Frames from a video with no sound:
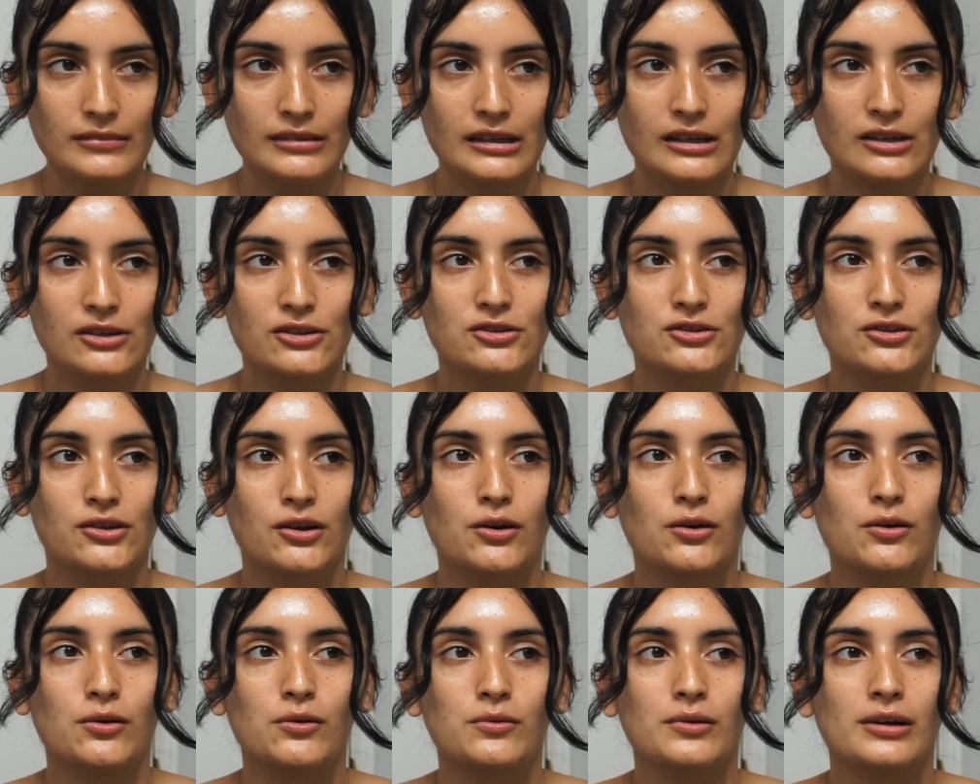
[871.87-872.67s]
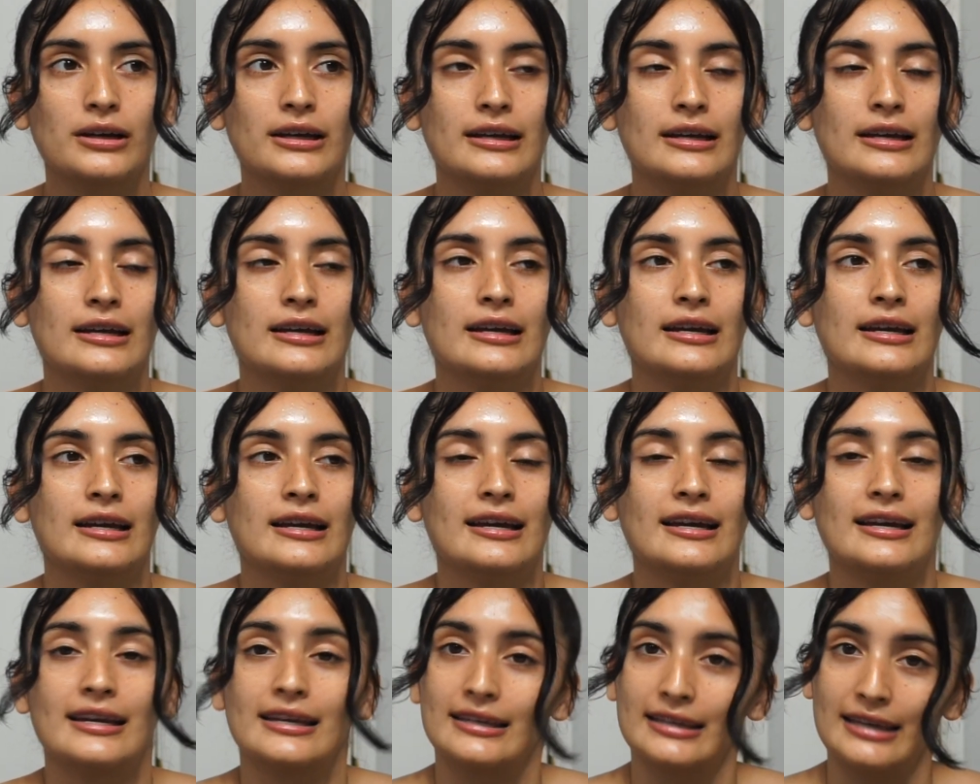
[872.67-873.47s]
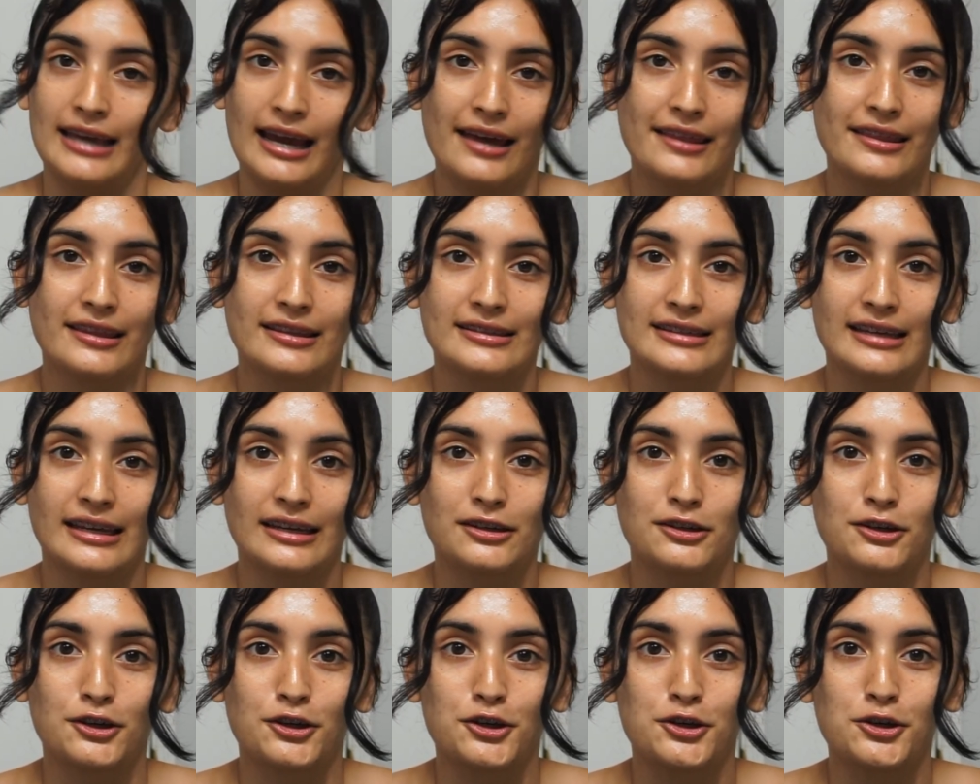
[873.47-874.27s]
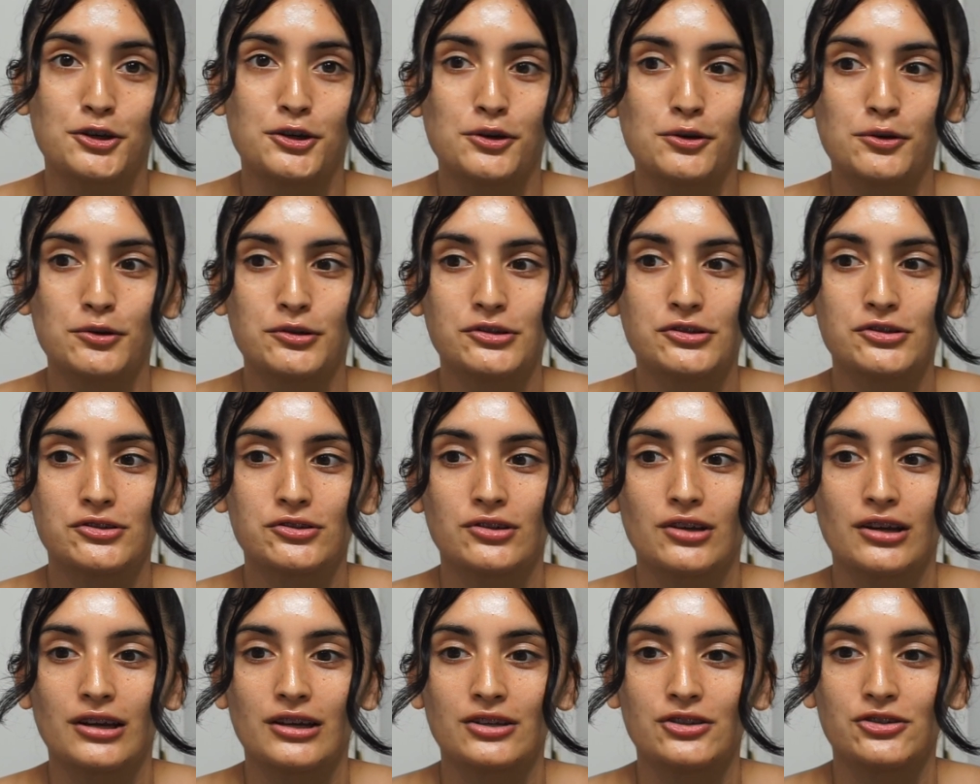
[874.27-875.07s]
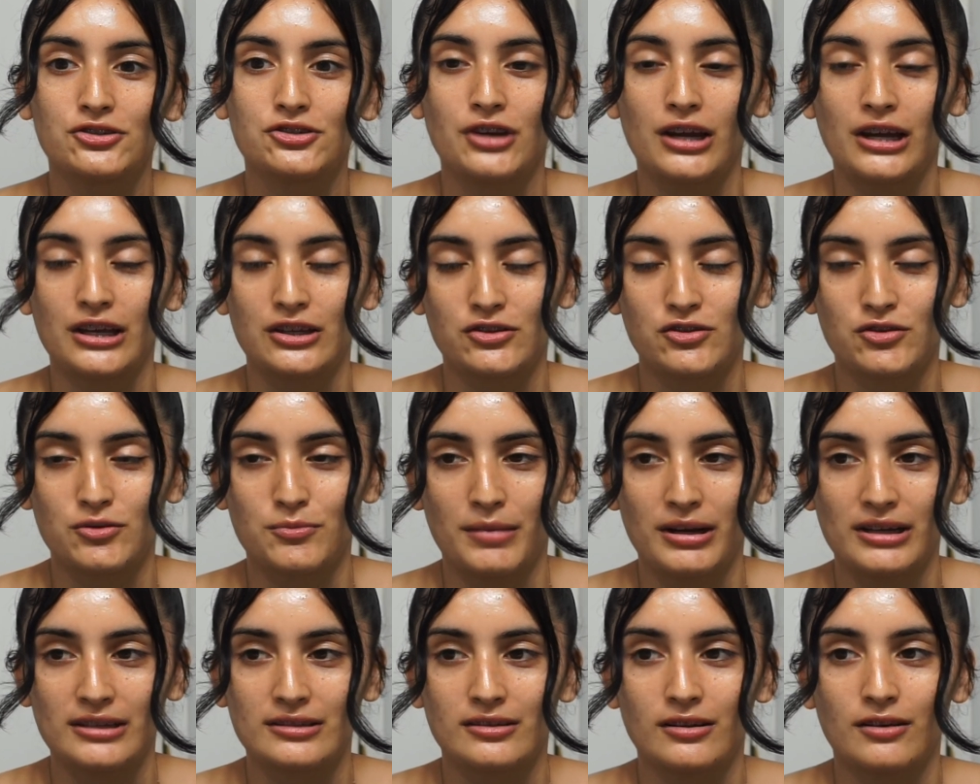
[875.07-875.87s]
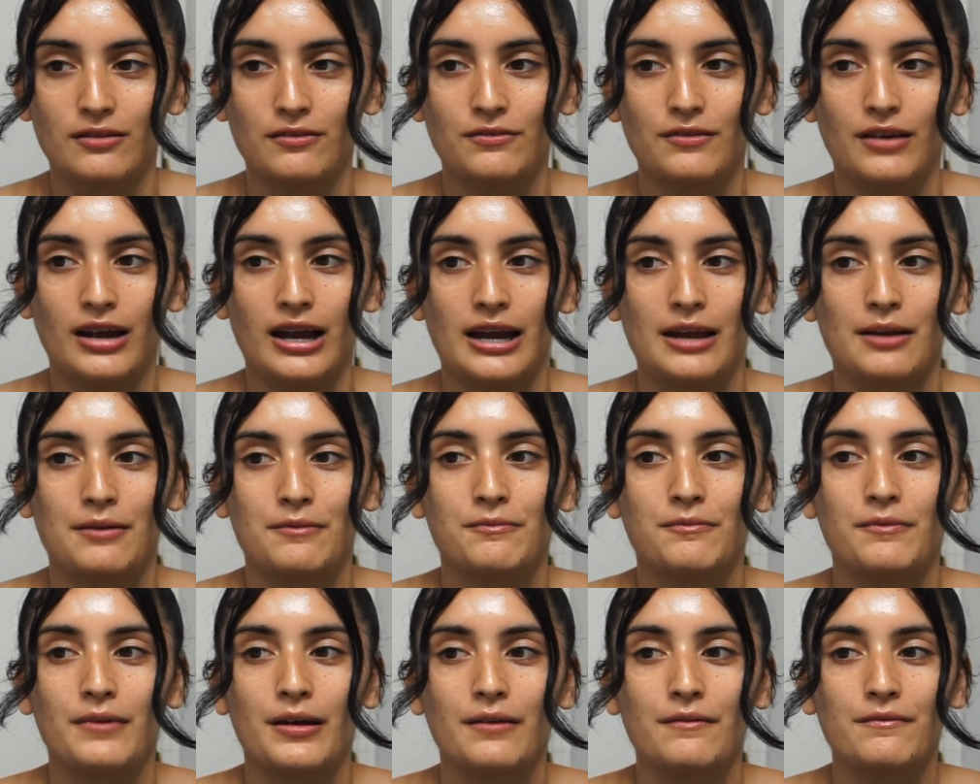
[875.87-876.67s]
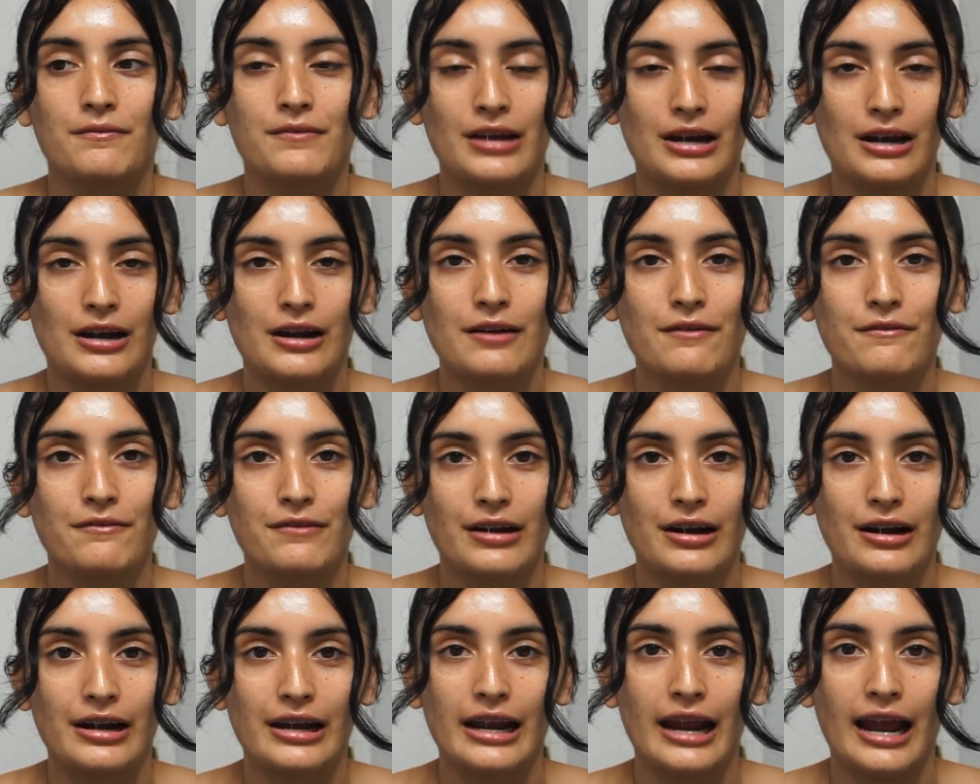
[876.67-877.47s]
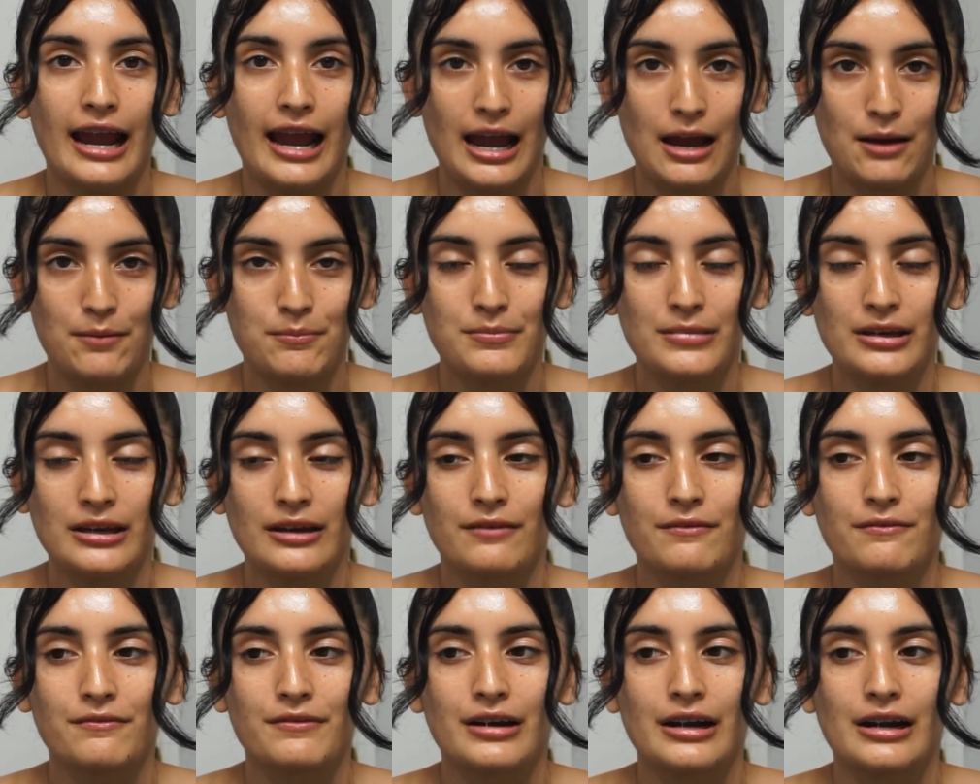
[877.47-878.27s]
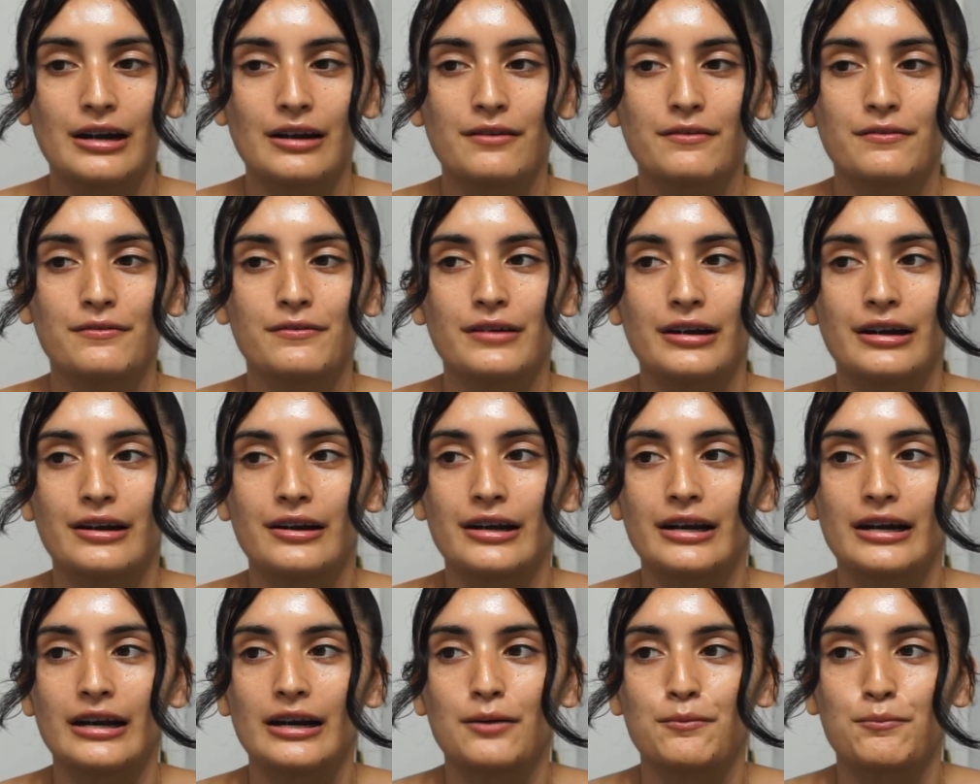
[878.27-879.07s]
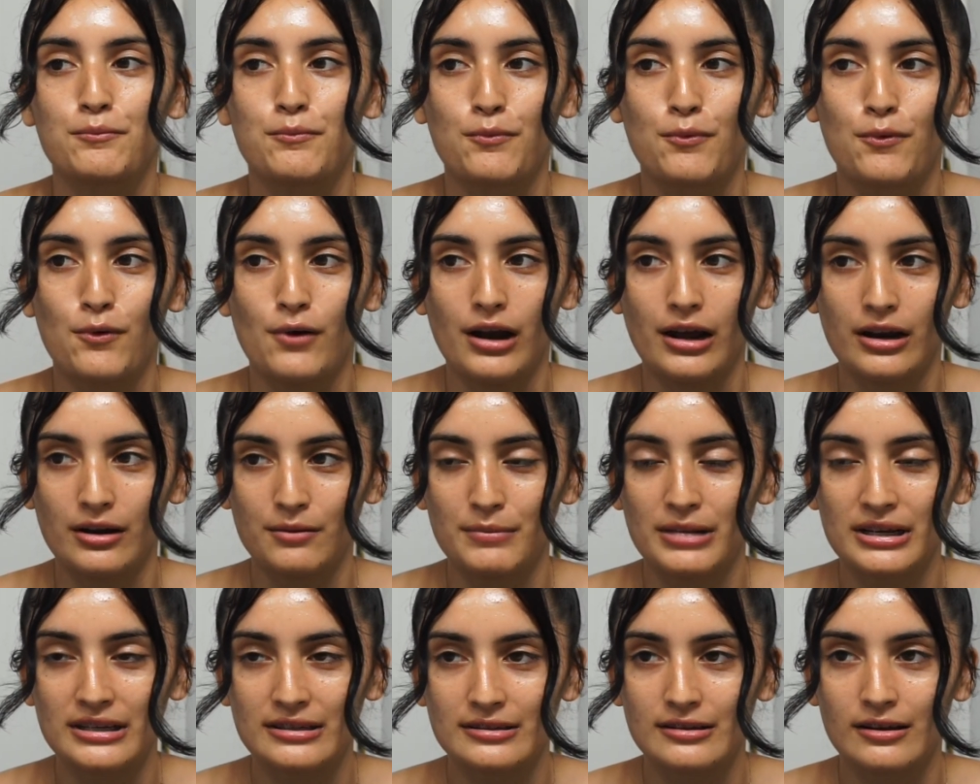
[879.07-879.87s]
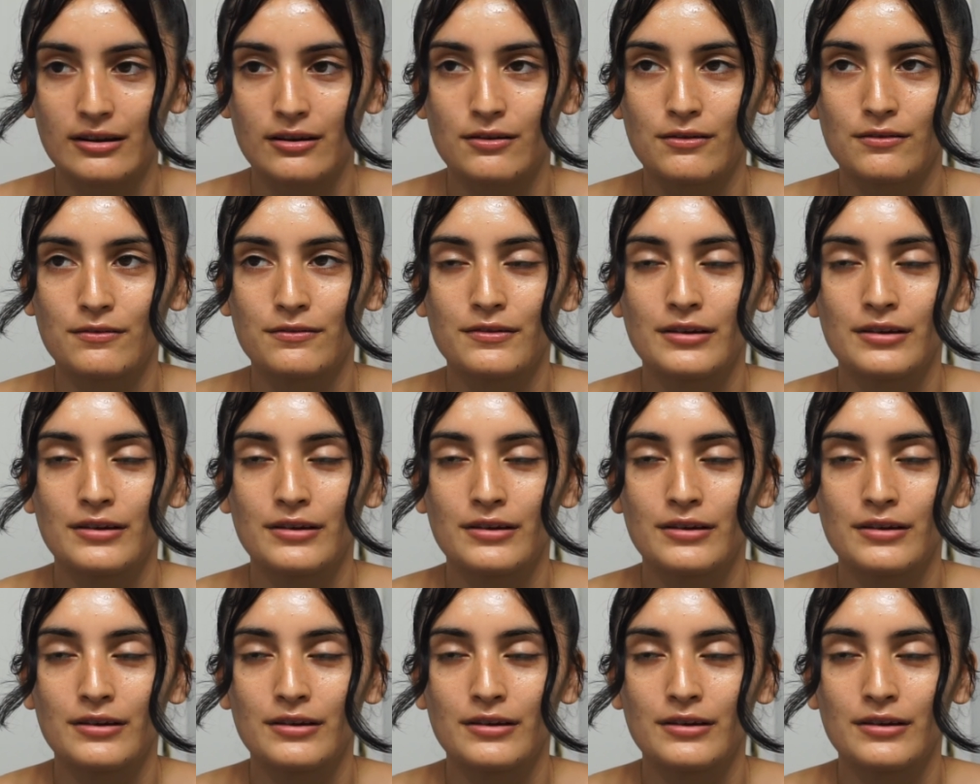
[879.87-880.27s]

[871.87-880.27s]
So yeah, that's like a huge change for myself. I'm very, very happy. I'm very, very proud of myself.